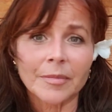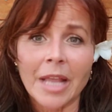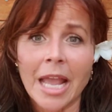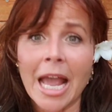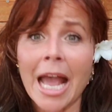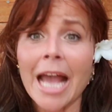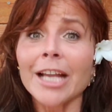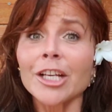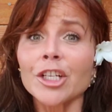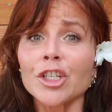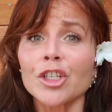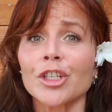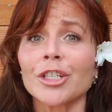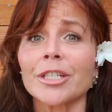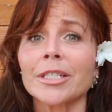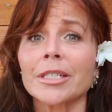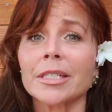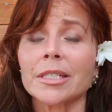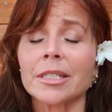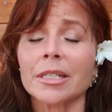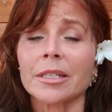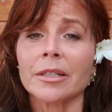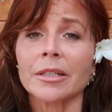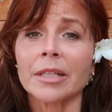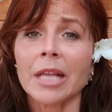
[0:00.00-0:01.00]

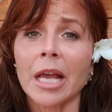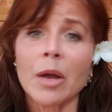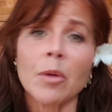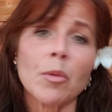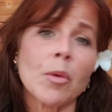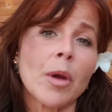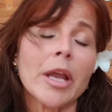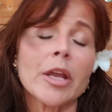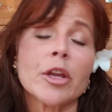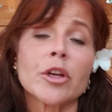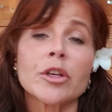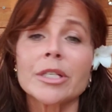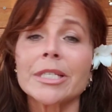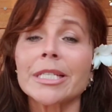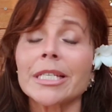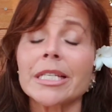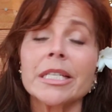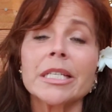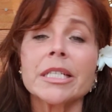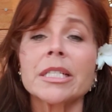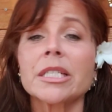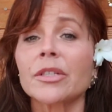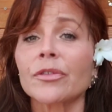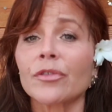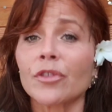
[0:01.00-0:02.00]
actions that way, or
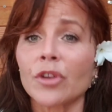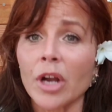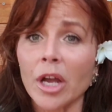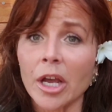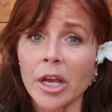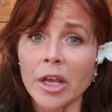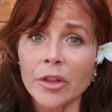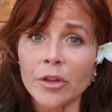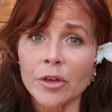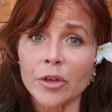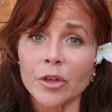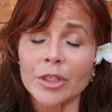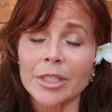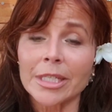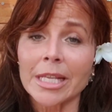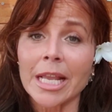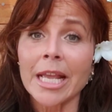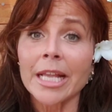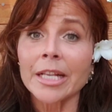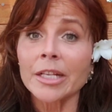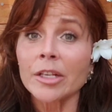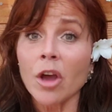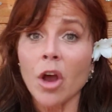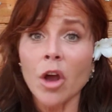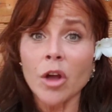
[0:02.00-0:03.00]
deeds for others,
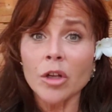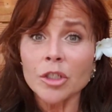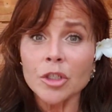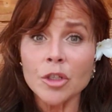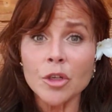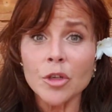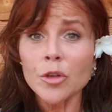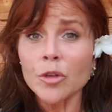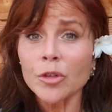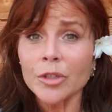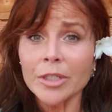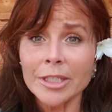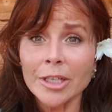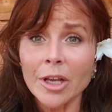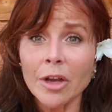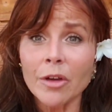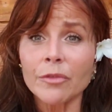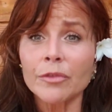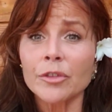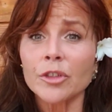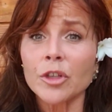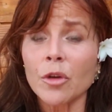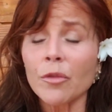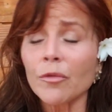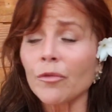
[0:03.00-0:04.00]
and also
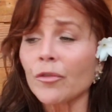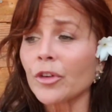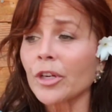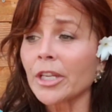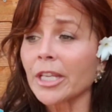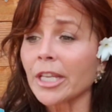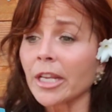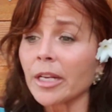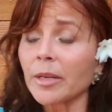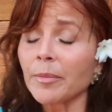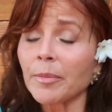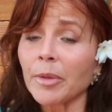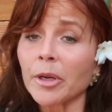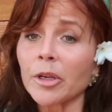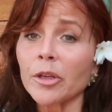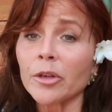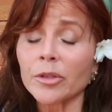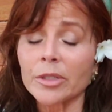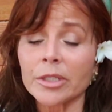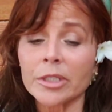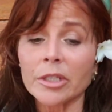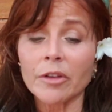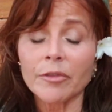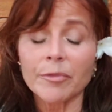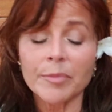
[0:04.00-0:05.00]
yourself. Don't forget about
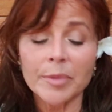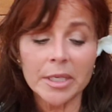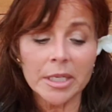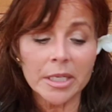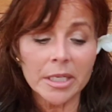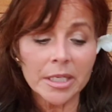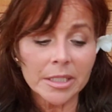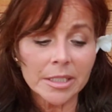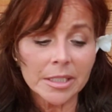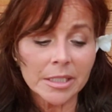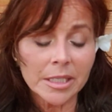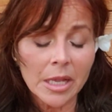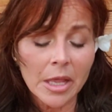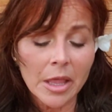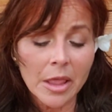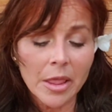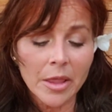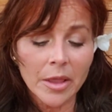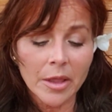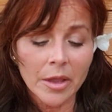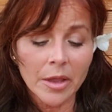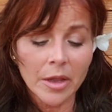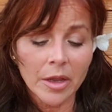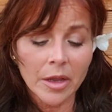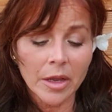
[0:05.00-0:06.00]
yourself, because
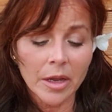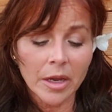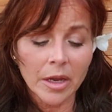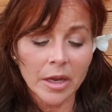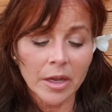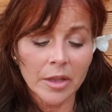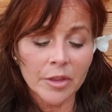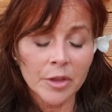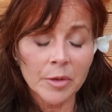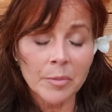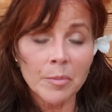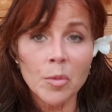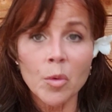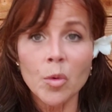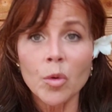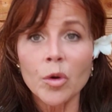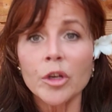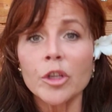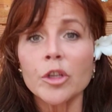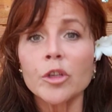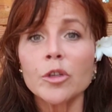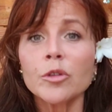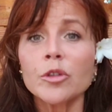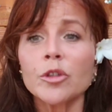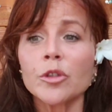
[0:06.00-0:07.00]
the more
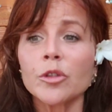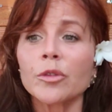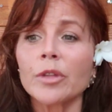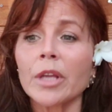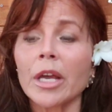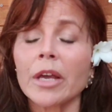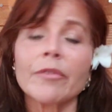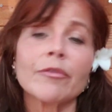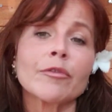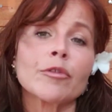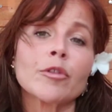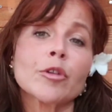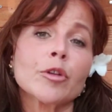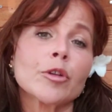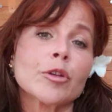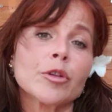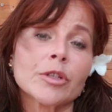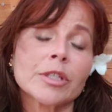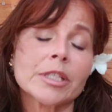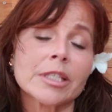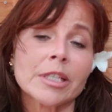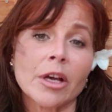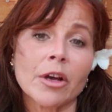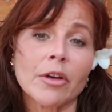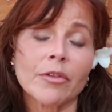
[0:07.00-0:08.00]
you do that for
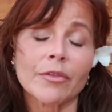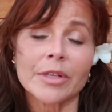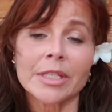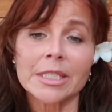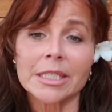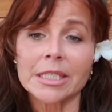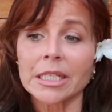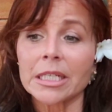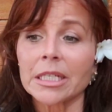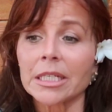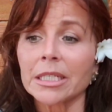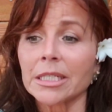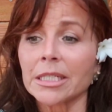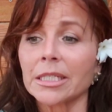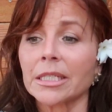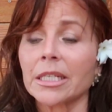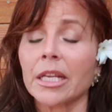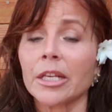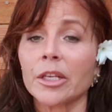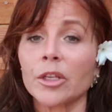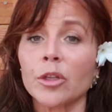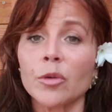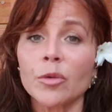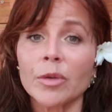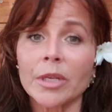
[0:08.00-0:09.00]
yourself, it's like I
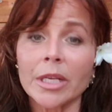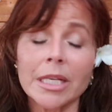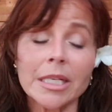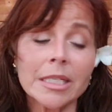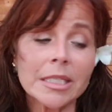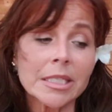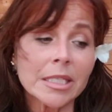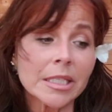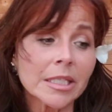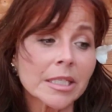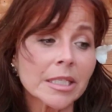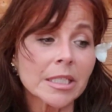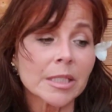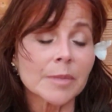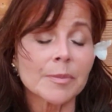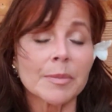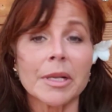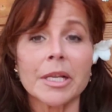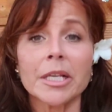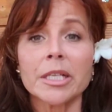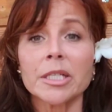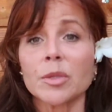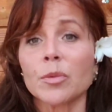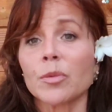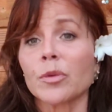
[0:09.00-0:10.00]
said, you get to this
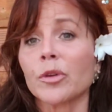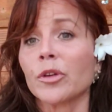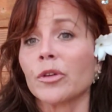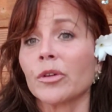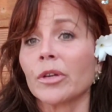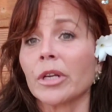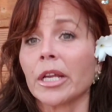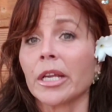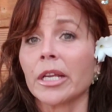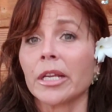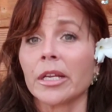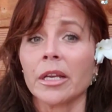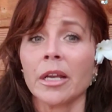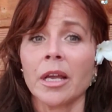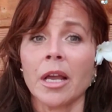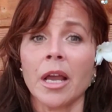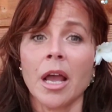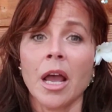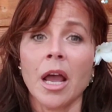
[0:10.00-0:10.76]
place where you're like,